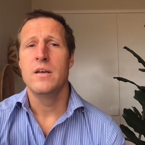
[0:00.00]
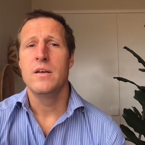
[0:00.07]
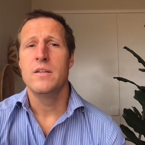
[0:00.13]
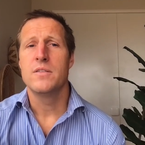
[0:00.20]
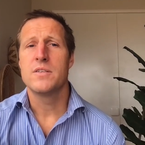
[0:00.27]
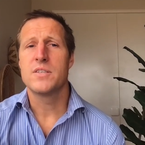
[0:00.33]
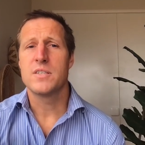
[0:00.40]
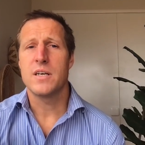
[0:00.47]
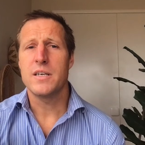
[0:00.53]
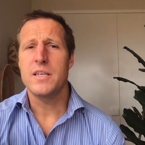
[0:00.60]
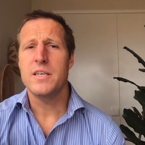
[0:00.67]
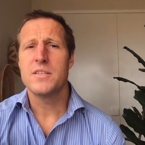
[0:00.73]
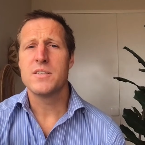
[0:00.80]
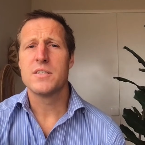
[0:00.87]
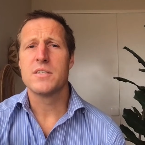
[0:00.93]
The study
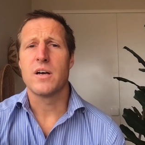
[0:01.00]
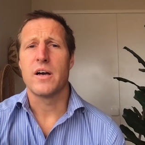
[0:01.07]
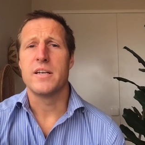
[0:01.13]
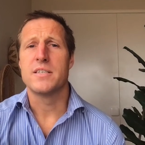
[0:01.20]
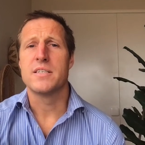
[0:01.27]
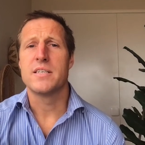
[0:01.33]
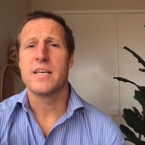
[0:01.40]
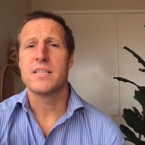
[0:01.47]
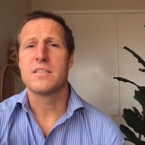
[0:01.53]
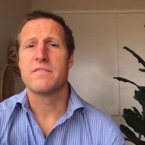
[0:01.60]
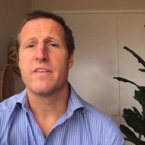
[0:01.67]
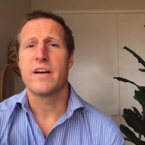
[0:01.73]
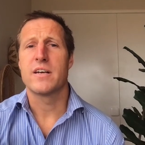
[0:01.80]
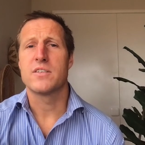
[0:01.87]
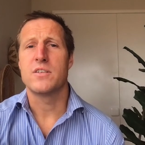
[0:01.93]
is designed to test a
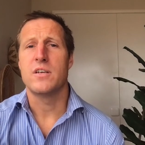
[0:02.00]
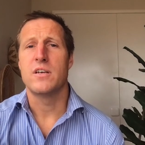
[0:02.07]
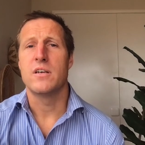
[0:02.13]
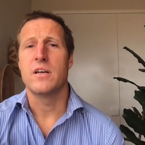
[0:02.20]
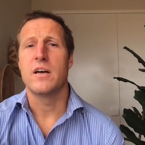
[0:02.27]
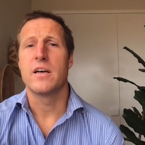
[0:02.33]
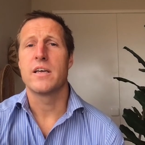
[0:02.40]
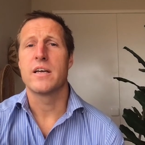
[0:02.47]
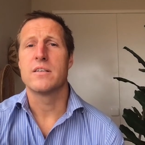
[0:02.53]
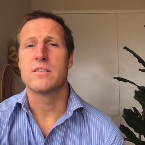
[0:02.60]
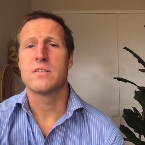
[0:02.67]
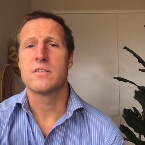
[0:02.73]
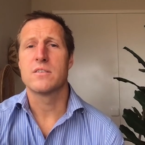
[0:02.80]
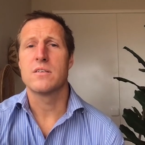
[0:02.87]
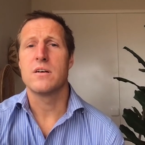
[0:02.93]
vaccine
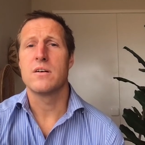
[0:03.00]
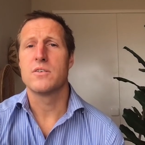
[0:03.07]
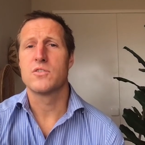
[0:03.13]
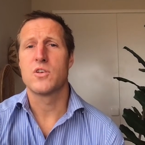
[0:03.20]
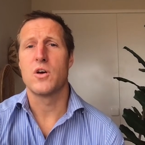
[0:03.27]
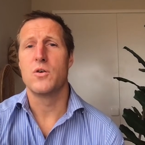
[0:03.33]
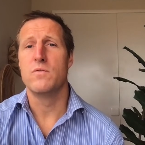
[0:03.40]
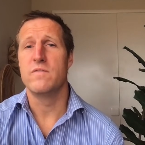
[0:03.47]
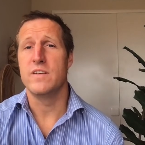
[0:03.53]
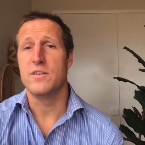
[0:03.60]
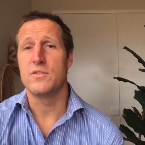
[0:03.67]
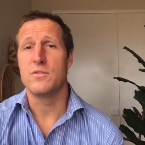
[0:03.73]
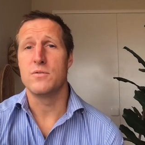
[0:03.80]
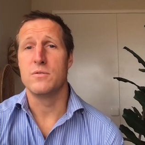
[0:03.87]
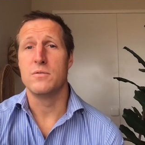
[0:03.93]
against
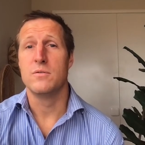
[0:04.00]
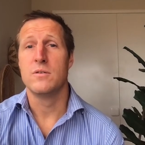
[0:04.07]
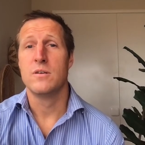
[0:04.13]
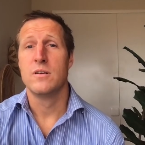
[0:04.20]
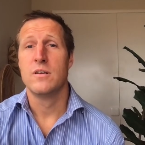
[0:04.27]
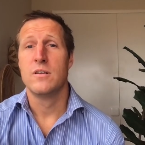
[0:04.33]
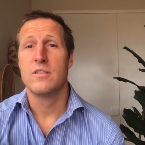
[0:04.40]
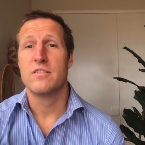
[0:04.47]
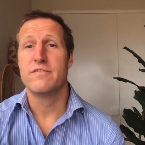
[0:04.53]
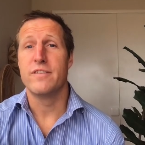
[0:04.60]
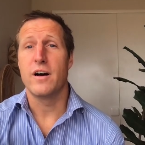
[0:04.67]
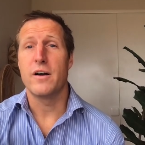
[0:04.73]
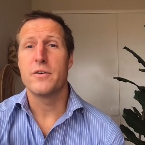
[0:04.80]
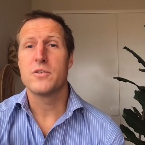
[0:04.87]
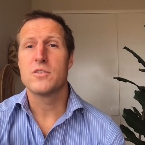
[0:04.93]
SARS-CoV-2, the
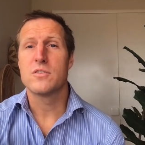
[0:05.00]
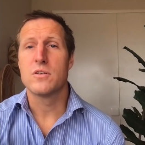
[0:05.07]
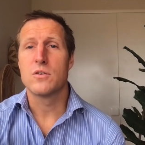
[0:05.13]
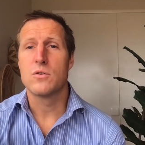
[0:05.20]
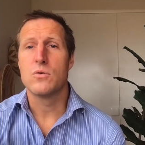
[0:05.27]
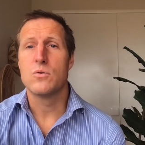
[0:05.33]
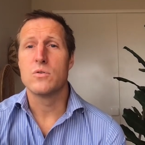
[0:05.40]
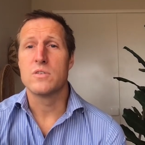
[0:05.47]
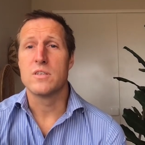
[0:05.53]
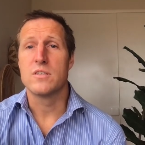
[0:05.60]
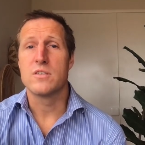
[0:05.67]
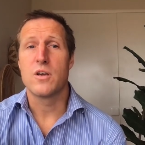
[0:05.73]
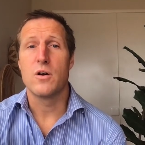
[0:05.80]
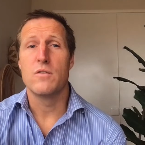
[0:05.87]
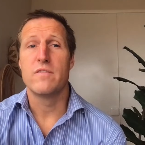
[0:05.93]
virus that causes
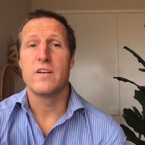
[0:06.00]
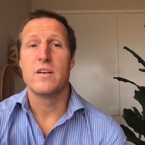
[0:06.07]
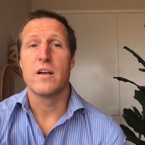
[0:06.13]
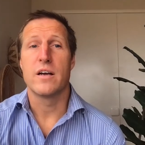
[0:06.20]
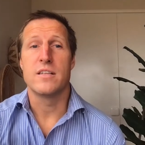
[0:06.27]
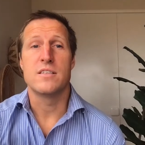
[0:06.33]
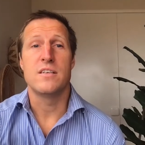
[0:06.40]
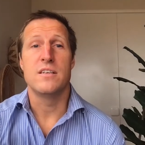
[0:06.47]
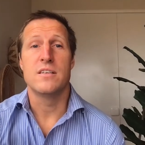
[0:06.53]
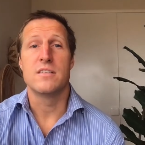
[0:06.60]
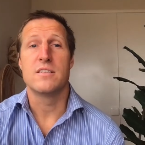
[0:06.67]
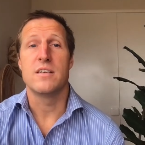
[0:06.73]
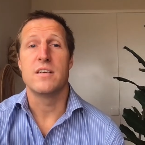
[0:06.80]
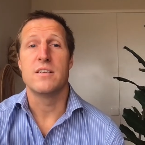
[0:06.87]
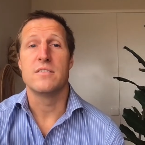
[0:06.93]
COVID-19
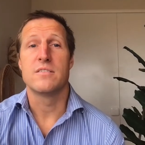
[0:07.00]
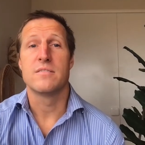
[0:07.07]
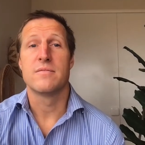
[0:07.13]
disease.